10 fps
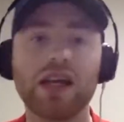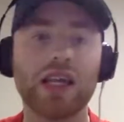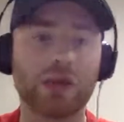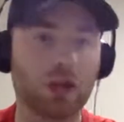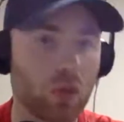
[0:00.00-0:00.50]

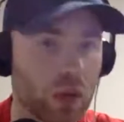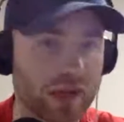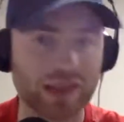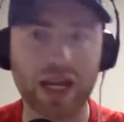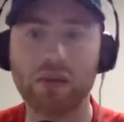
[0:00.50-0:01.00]
Then we got
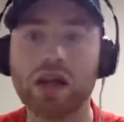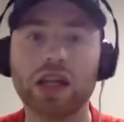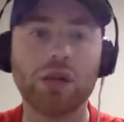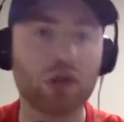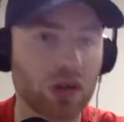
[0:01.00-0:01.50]
West Ham.
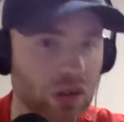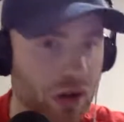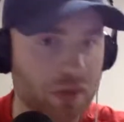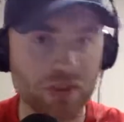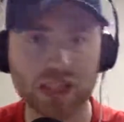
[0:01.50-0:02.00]
Then we got
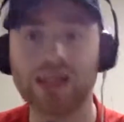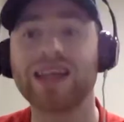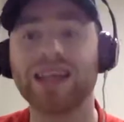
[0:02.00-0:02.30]
Leipzig.